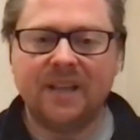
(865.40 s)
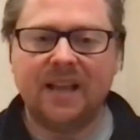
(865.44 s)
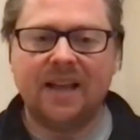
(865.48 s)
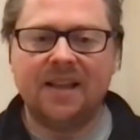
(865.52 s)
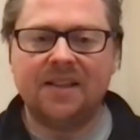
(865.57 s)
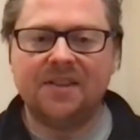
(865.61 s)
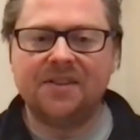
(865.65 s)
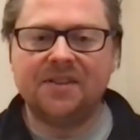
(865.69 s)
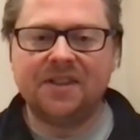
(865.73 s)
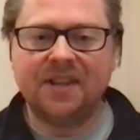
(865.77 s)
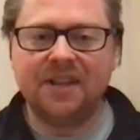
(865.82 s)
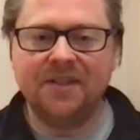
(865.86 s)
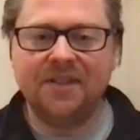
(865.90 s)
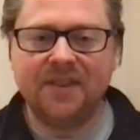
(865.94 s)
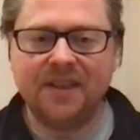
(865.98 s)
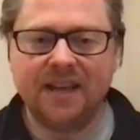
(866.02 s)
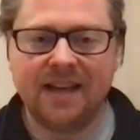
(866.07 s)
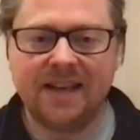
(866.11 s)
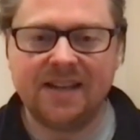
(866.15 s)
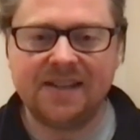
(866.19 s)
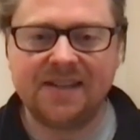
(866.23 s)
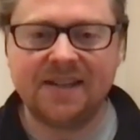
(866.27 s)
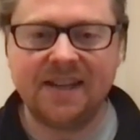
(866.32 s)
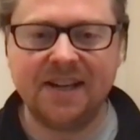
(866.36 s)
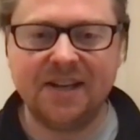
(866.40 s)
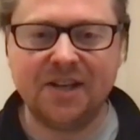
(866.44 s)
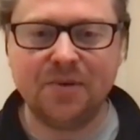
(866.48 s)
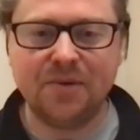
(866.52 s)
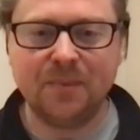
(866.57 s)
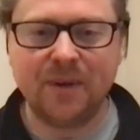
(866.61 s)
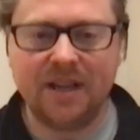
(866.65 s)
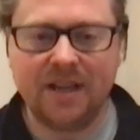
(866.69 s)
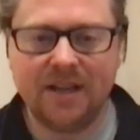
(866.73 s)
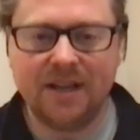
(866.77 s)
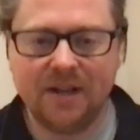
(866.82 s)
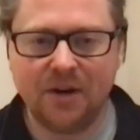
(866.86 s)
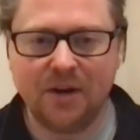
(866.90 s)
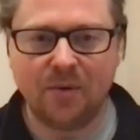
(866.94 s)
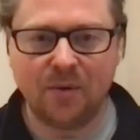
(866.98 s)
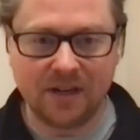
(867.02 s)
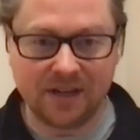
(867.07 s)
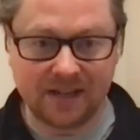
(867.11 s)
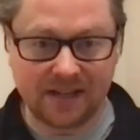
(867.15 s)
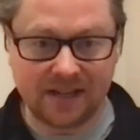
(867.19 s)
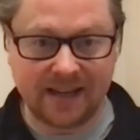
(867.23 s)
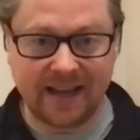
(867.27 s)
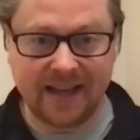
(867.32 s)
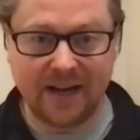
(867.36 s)
and Cynthia has said to me, you know,
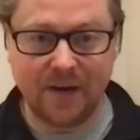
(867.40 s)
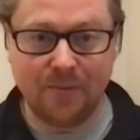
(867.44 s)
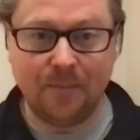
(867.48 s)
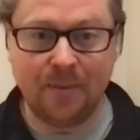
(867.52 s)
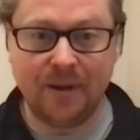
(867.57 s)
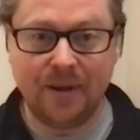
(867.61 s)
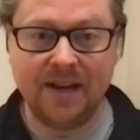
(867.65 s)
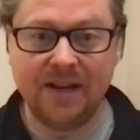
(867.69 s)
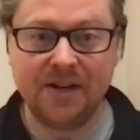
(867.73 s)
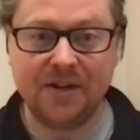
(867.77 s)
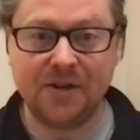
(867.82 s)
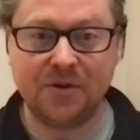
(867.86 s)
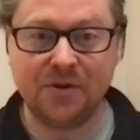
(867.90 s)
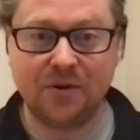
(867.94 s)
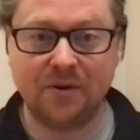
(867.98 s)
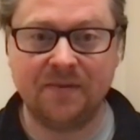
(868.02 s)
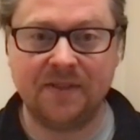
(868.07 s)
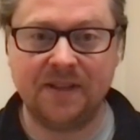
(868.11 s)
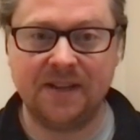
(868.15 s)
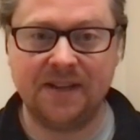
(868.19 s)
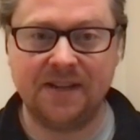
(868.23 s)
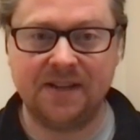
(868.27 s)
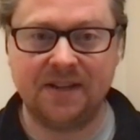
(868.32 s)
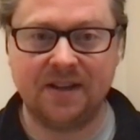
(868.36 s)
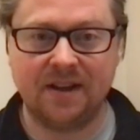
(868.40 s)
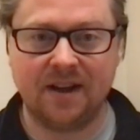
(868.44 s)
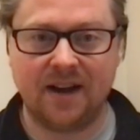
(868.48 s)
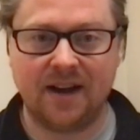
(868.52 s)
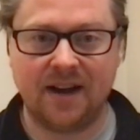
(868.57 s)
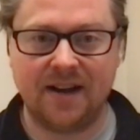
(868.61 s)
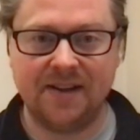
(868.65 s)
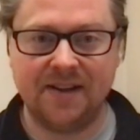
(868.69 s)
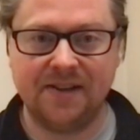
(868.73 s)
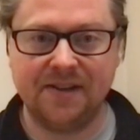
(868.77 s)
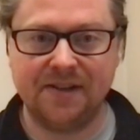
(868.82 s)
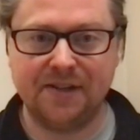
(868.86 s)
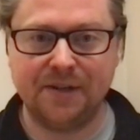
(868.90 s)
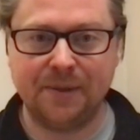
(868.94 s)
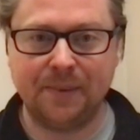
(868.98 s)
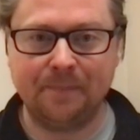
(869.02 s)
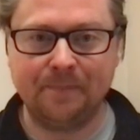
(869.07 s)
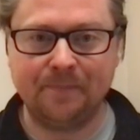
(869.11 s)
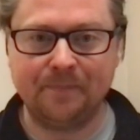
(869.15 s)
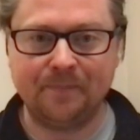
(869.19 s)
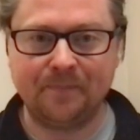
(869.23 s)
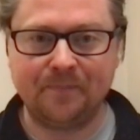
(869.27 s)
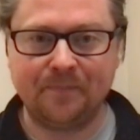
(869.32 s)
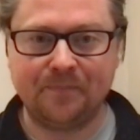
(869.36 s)
get a picture of these guys,
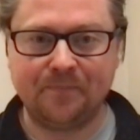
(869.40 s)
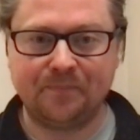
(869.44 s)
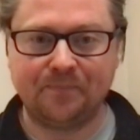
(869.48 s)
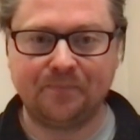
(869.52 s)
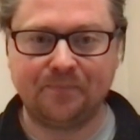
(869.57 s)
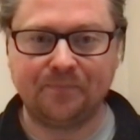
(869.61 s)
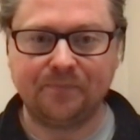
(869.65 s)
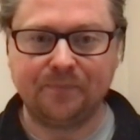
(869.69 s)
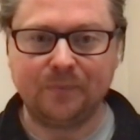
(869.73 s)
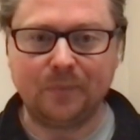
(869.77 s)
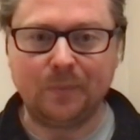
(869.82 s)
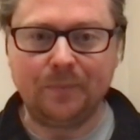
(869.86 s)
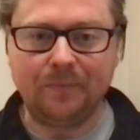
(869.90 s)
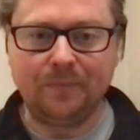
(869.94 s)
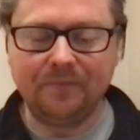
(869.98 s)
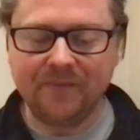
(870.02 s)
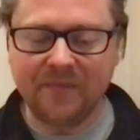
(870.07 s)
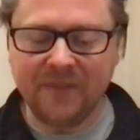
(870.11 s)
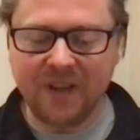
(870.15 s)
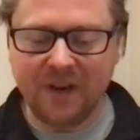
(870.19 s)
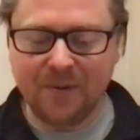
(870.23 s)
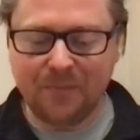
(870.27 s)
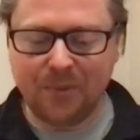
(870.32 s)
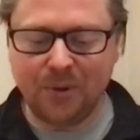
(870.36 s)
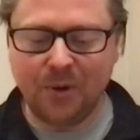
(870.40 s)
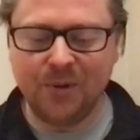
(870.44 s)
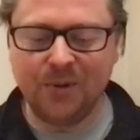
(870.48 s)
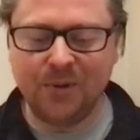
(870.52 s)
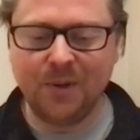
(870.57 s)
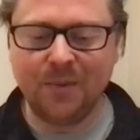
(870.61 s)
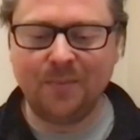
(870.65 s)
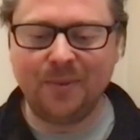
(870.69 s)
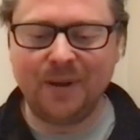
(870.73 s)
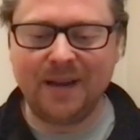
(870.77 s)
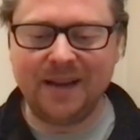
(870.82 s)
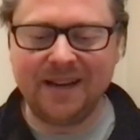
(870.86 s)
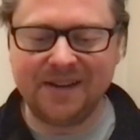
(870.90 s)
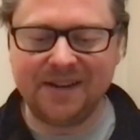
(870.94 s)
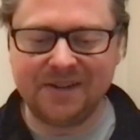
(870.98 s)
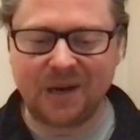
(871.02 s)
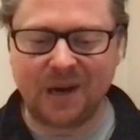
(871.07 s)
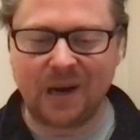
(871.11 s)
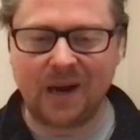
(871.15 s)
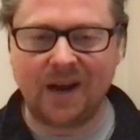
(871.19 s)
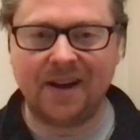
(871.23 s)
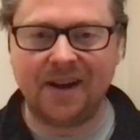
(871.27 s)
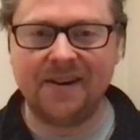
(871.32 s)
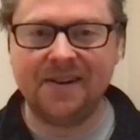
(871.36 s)
put the
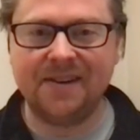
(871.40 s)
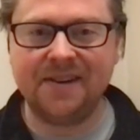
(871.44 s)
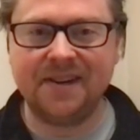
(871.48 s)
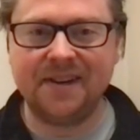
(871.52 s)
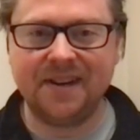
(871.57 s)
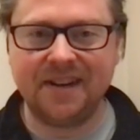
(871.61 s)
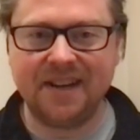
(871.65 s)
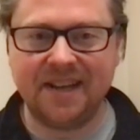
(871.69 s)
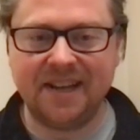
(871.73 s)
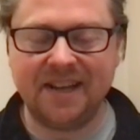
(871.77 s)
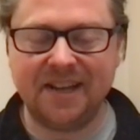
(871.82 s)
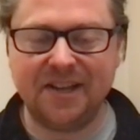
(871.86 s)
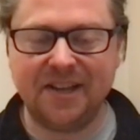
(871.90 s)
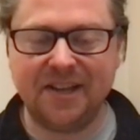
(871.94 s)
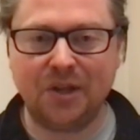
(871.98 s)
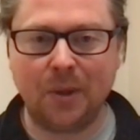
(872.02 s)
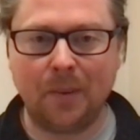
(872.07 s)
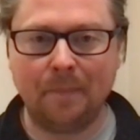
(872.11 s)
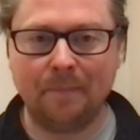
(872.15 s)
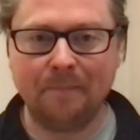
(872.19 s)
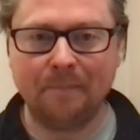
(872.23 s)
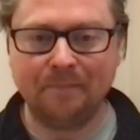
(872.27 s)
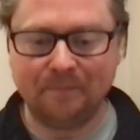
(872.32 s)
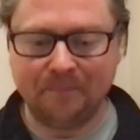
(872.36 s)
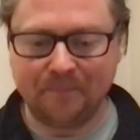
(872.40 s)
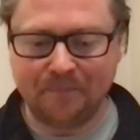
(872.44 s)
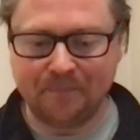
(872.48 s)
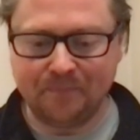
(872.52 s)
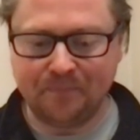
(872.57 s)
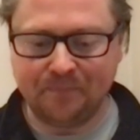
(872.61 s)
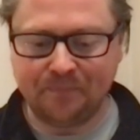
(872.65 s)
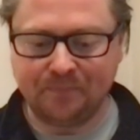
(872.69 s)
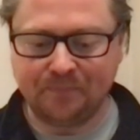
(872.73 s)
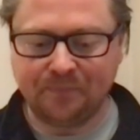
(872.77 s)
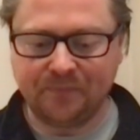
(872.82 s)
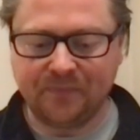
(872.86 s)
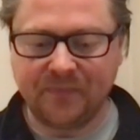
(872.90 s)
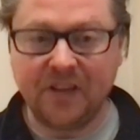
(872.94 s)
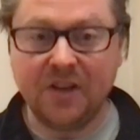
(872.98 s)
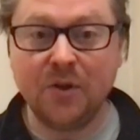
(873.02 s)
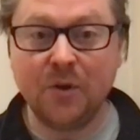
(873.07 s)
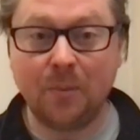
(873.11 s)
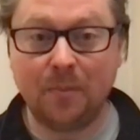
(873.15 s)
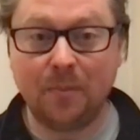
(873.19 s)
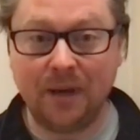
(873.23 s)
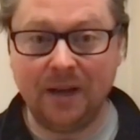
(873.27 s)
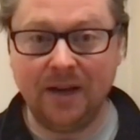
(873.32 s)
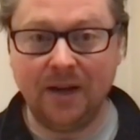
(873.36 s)
picture underneath
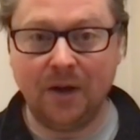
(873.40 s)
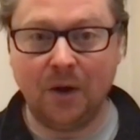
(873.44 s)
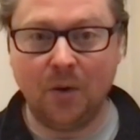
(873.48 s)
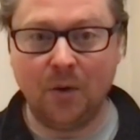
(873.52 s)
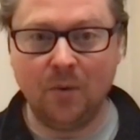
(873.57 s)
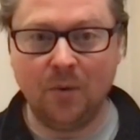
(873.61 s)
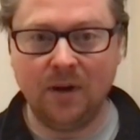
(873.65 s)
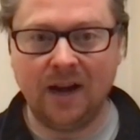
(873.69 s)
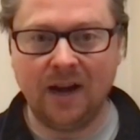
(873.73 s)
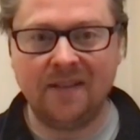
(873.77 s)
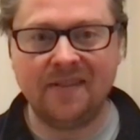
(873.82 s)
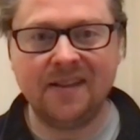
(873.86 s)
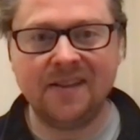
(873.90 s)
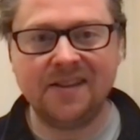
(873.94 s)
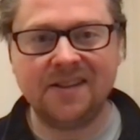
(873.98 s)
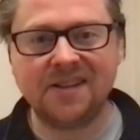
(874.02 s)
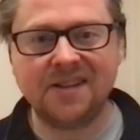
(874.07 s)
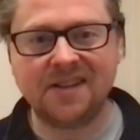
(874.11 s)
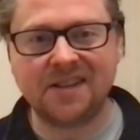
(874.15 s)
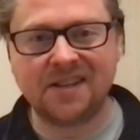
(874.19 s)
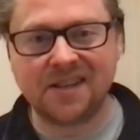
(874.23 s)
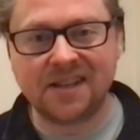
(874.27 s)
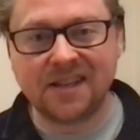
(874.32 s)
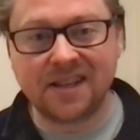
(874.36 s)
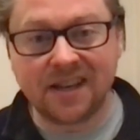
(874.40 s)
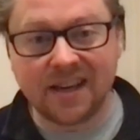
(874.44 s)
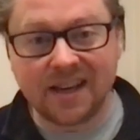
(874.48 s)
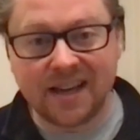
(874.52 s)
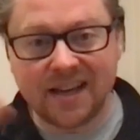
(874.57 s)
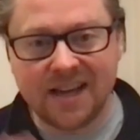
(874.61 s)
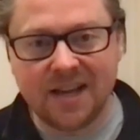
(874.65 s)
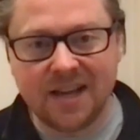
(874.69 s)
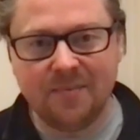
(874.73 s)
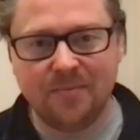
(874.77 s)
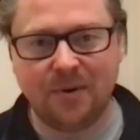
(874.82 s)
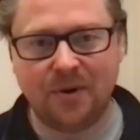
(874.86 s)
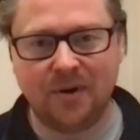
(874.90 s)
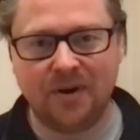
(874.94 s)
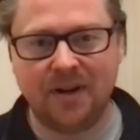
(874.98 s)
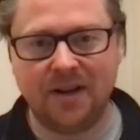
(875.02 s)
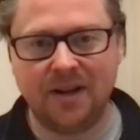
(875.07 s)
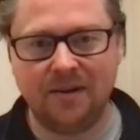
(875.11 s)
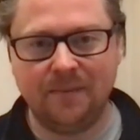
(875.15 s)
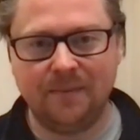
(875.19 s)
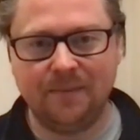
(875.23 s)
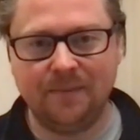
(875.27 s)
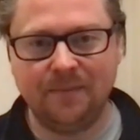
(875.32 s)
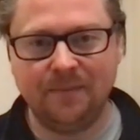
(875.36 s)
your pillow, and then sleep on
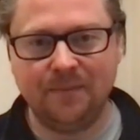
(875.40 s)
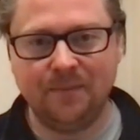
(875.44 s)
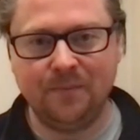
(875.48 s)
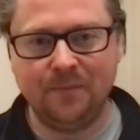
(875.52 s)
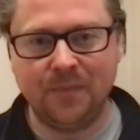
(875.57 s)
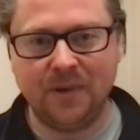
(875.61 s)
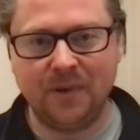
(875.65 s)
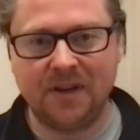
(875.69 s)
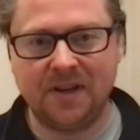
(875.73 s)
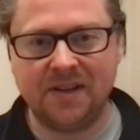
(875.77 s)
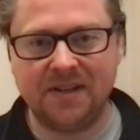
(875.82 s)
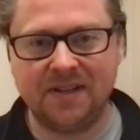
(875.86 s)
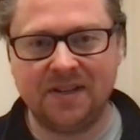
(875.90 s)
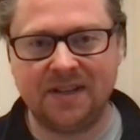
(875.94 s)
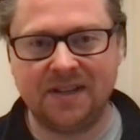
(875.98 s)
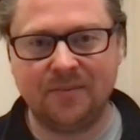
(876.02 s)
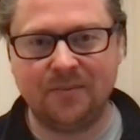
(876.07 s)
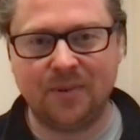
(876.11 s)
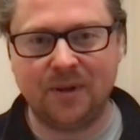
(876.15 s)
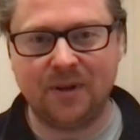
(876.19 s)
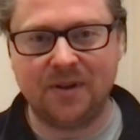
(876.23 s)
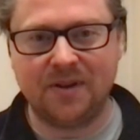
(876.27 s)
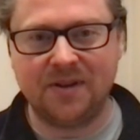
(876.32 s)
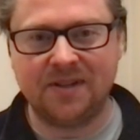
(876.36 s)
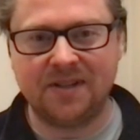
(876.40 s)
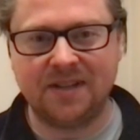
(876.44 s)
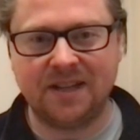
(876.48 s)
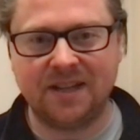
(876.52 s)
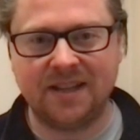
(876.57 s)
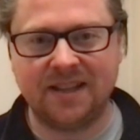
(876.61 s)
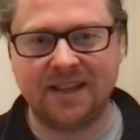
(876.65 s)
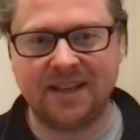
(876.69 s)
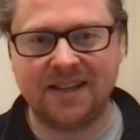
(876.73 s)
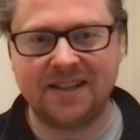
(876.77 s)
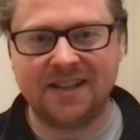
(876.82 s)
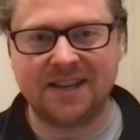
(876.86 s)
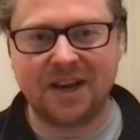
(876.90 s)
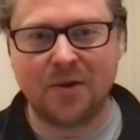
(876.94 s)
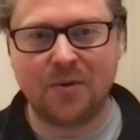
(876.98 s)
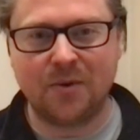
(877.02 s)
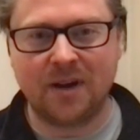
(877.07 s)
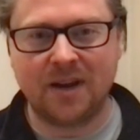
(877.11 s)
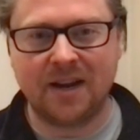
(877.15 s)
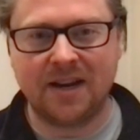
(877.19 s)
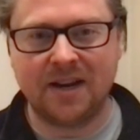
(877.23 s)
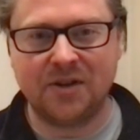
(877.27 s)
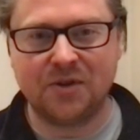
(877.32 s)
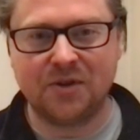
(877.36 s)
it because because that's how a
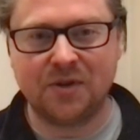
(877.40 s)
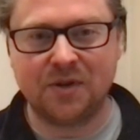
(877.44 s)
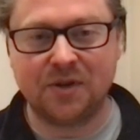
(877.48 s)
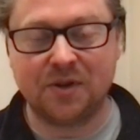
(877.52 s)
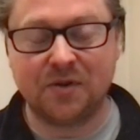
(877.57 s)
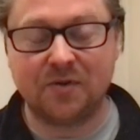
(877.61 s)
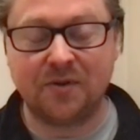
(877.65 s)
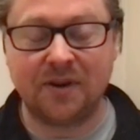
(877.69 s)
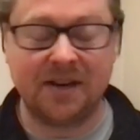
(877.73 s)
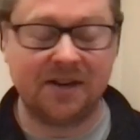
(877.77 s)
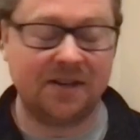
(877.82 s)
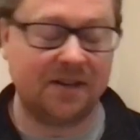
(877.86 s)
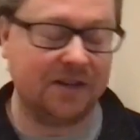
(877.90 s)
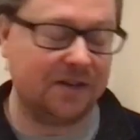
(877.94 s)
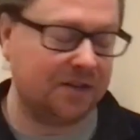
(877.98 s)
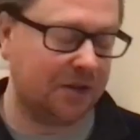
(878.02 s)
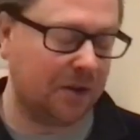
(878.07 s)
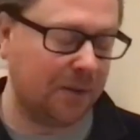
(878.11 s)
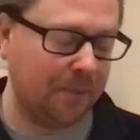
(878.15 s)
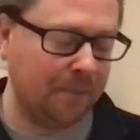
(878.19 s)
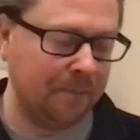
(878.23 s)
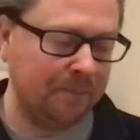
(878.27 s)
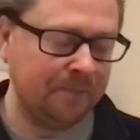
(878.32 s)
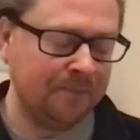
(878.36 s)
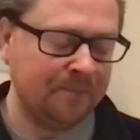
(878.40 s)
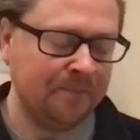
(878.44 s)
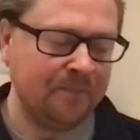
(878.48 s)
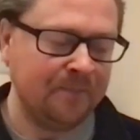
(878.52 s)
connection is created. So